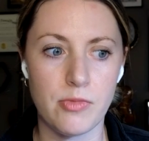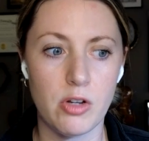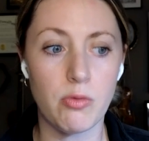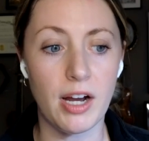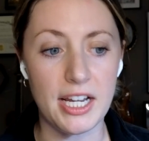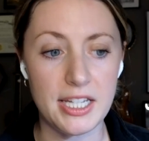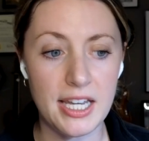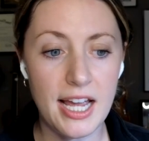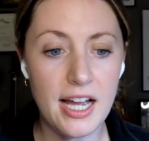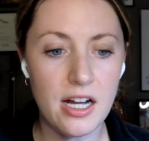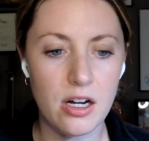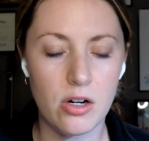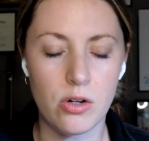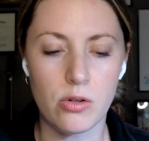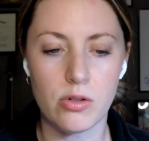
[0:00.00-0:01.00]
right
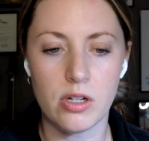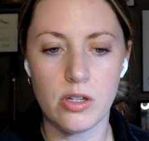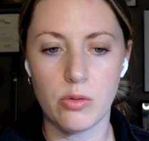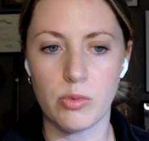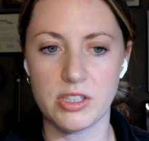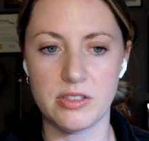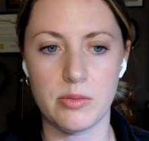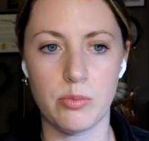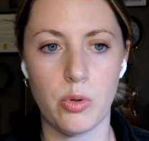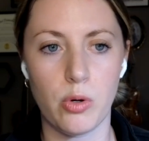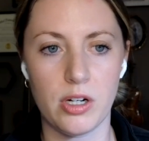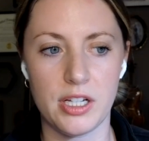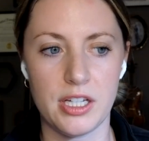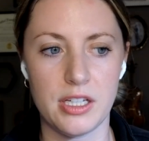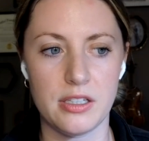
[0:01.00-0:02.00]
now, what's
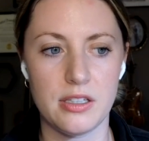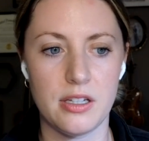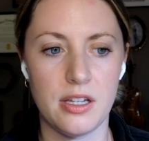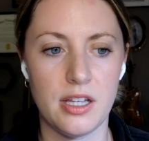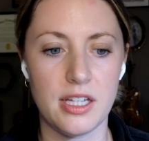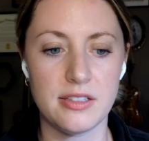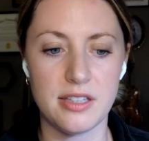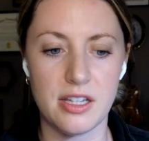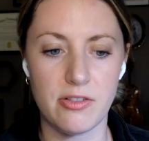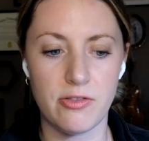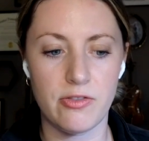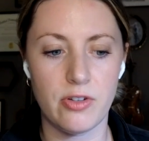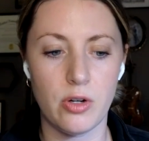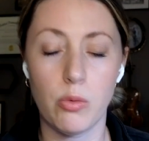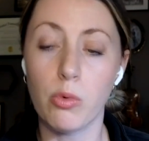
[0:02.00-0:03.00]
important is
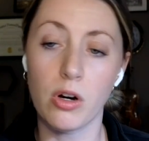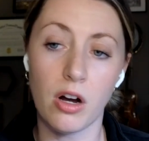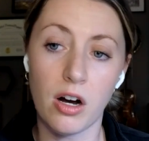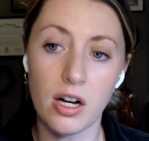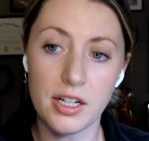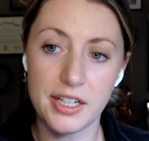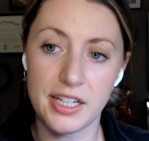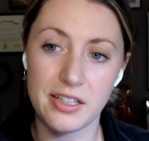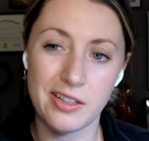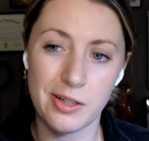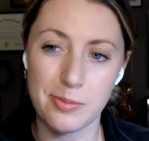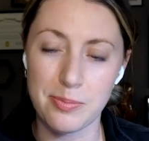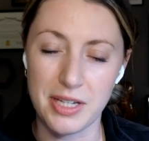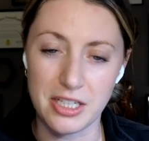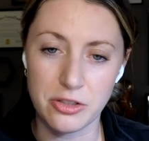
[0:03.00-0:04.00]
if we're on
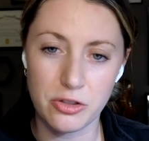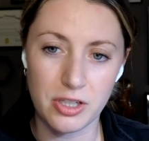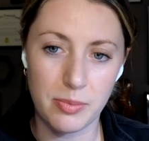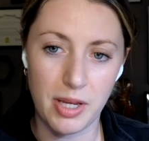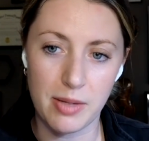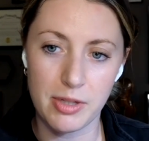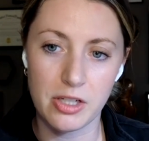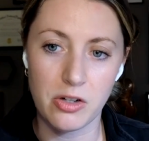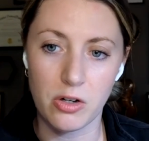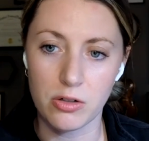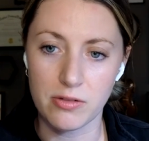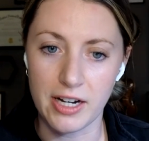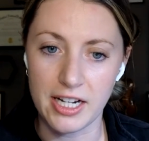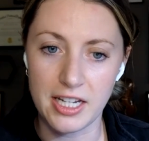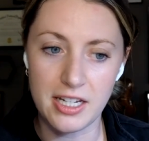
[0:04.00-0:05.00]
income based repayment
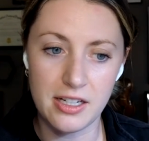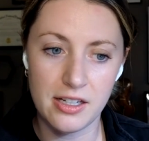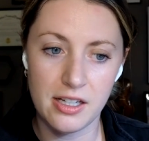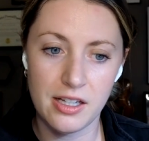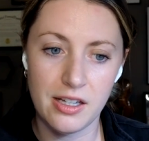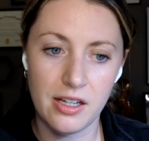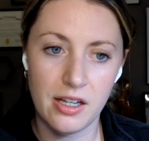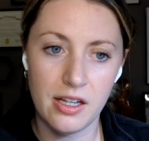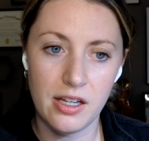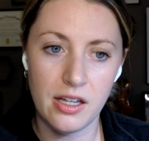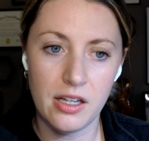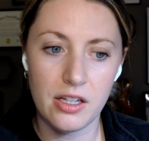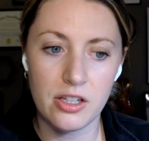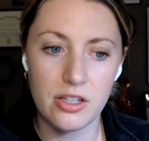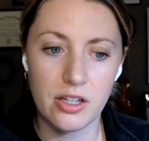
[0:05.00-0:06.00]
already,
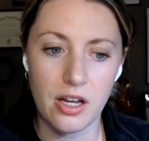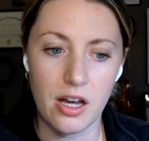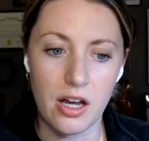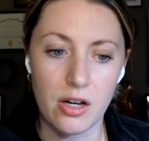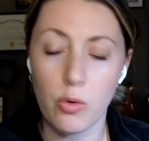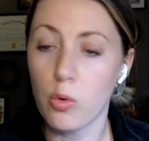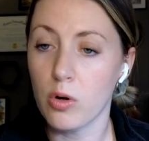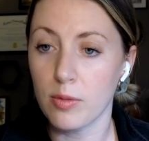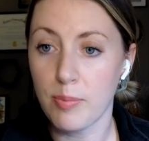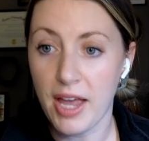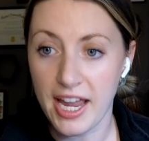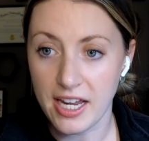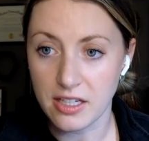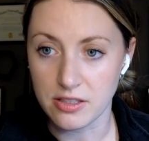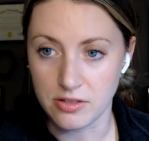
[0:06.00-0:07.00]
uh, or
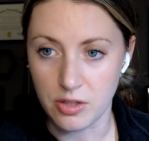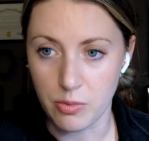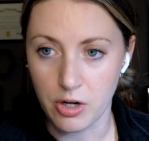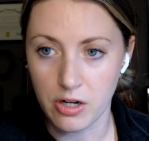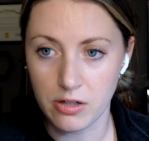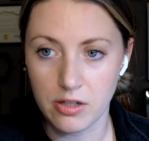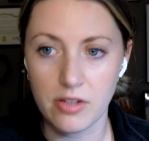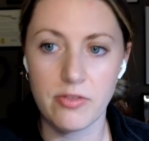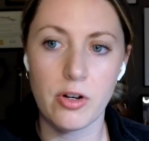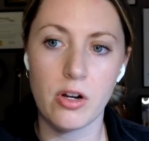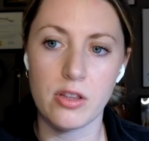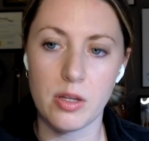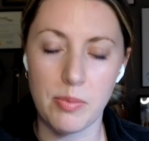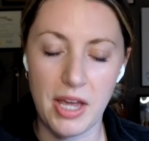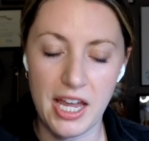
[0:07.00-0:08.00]
pay as you earn, if you're
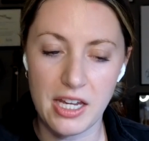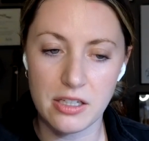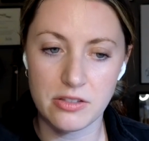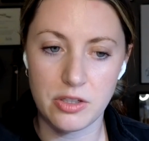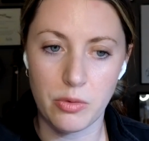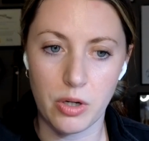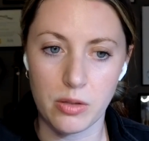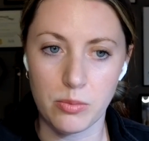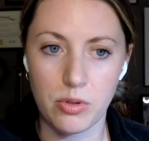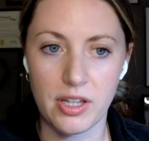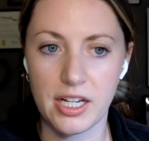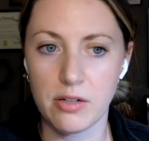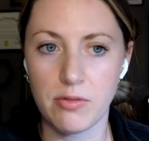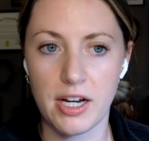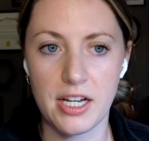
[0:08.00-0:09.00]
on the pay as you earn
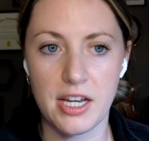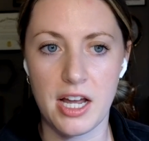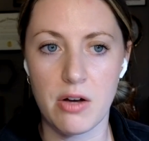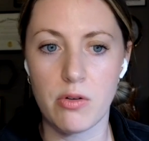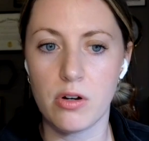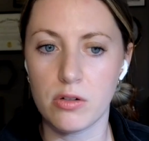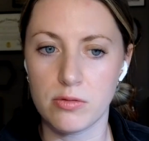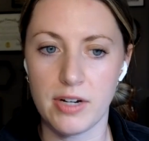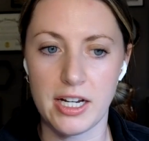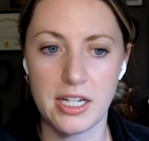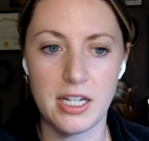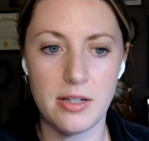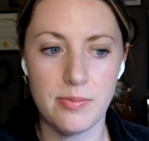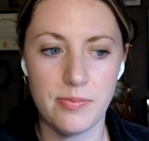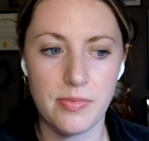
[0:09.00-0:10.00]
plan right now already,